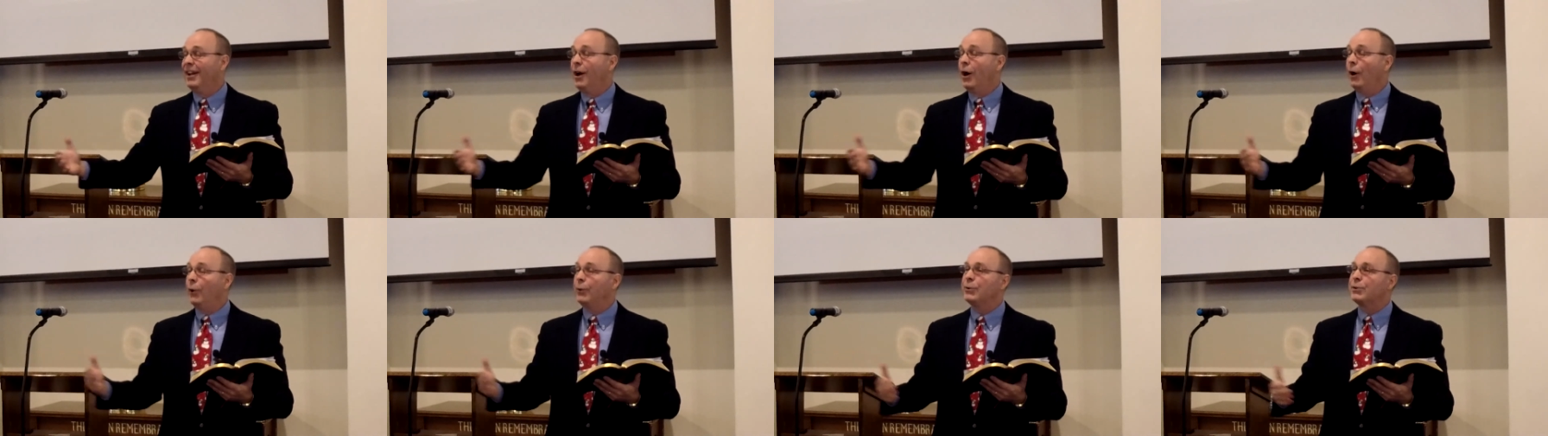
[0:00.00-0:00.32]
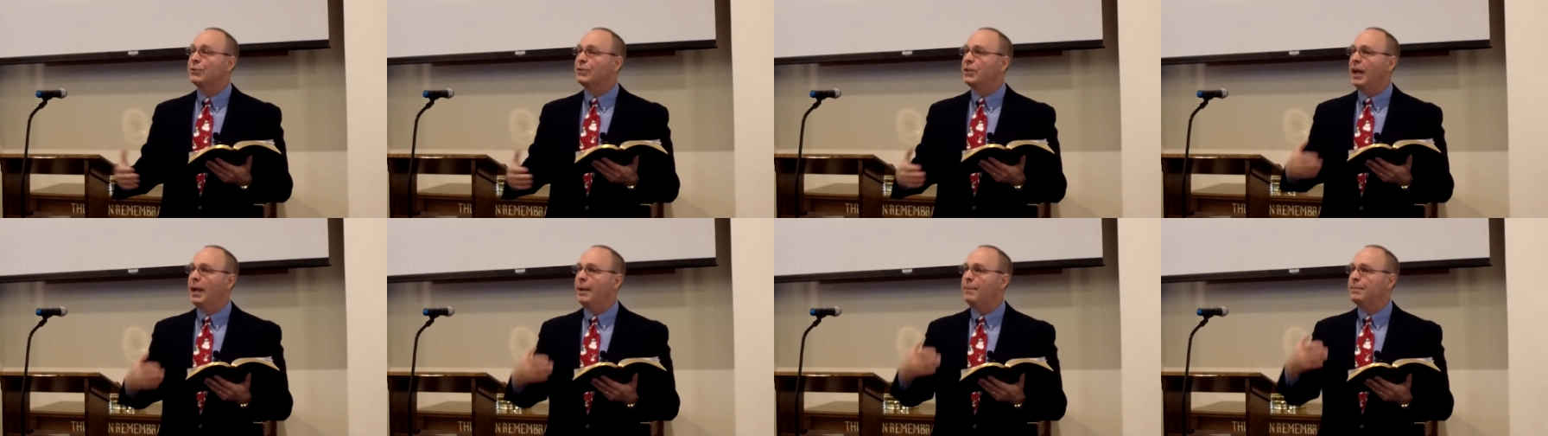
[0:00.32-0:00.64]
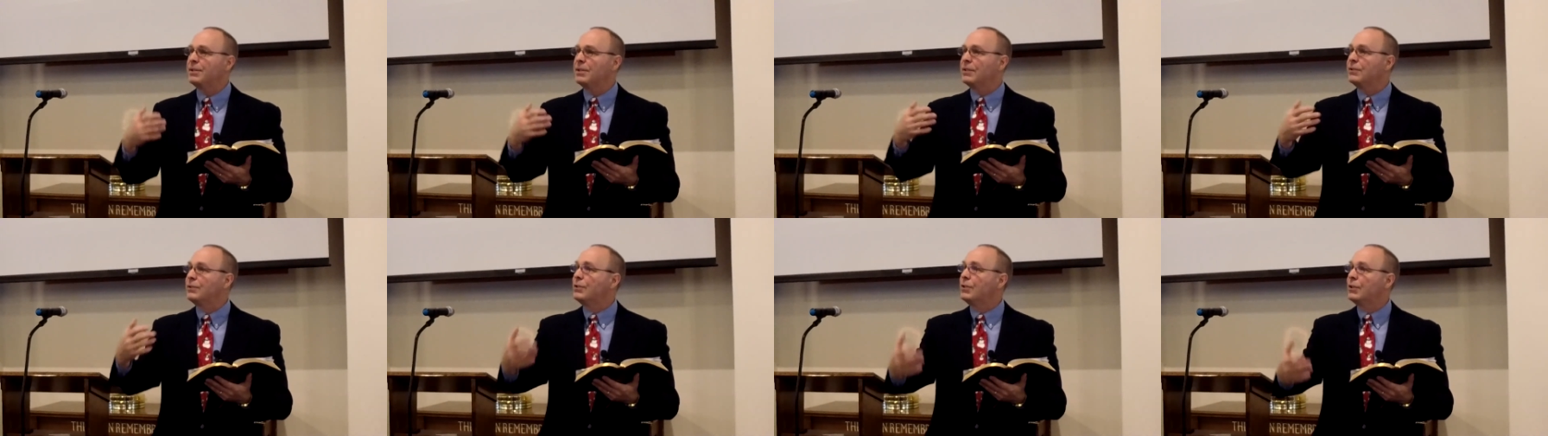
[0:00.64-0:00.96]
Other
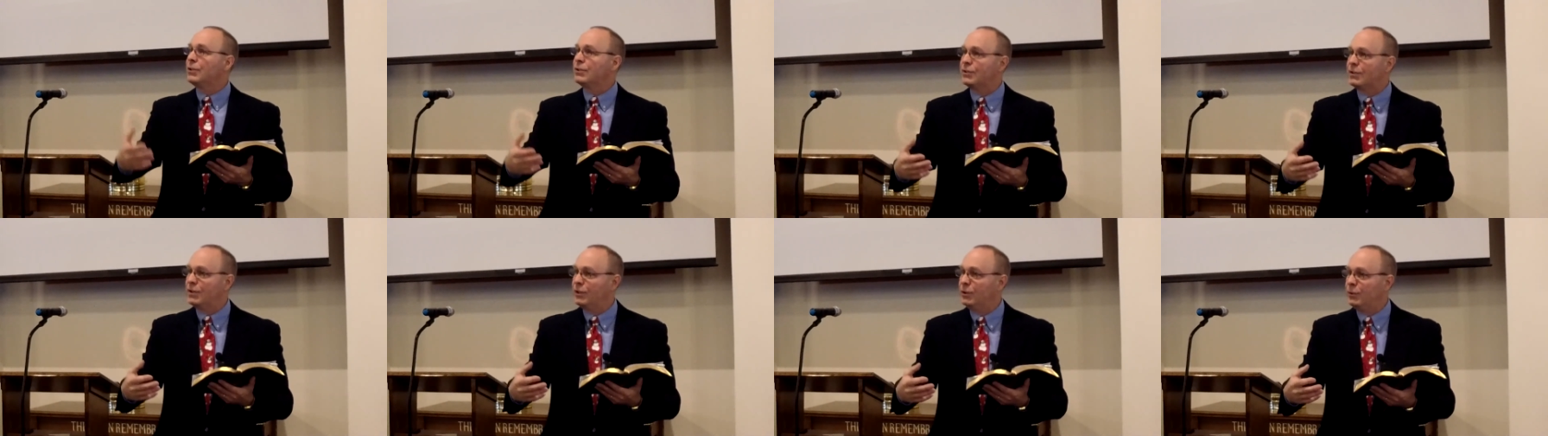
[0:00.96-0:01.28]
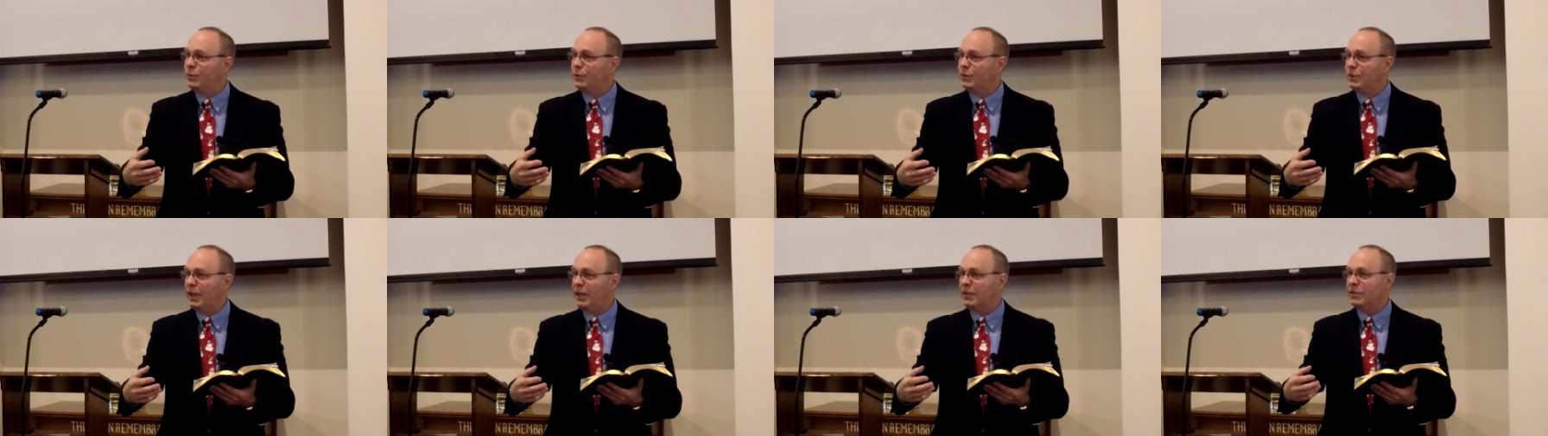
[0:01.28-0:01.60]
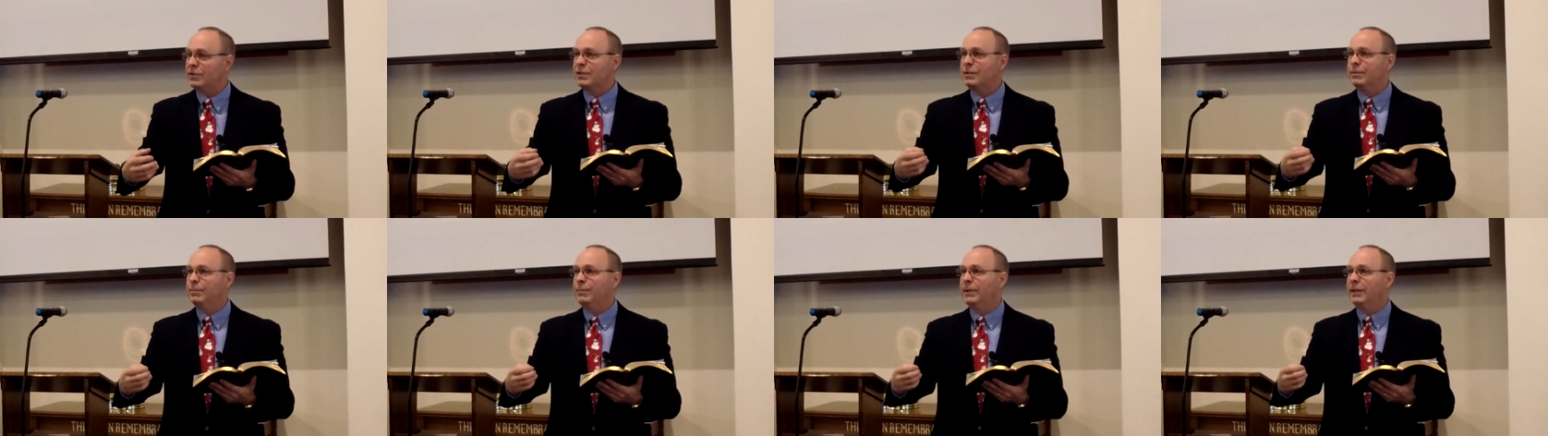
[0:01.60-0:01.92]
times it's just the New
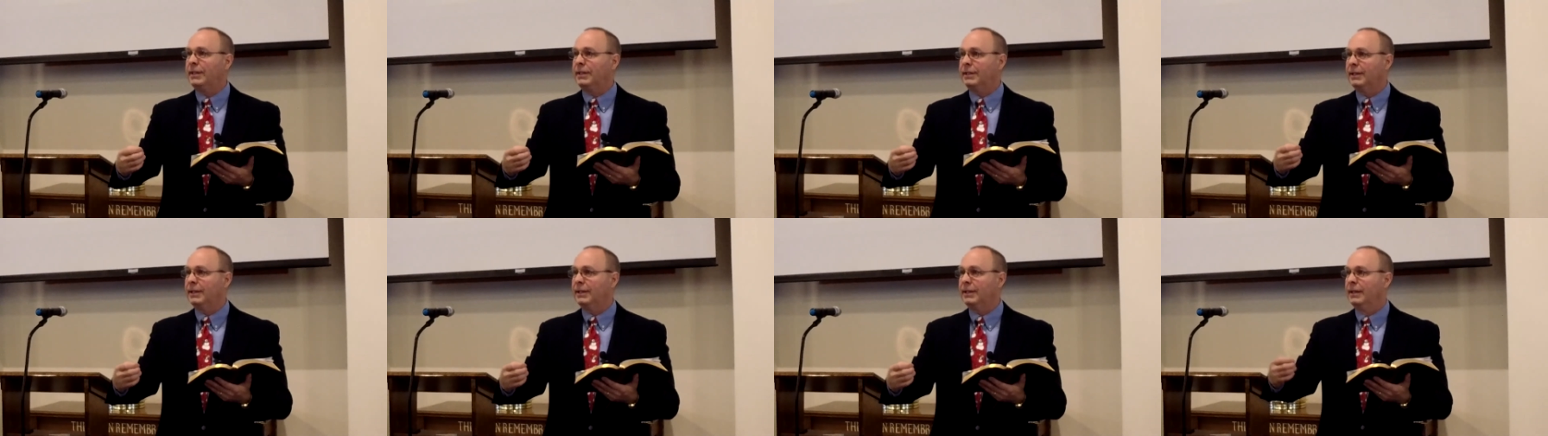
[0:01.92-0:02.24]
Testament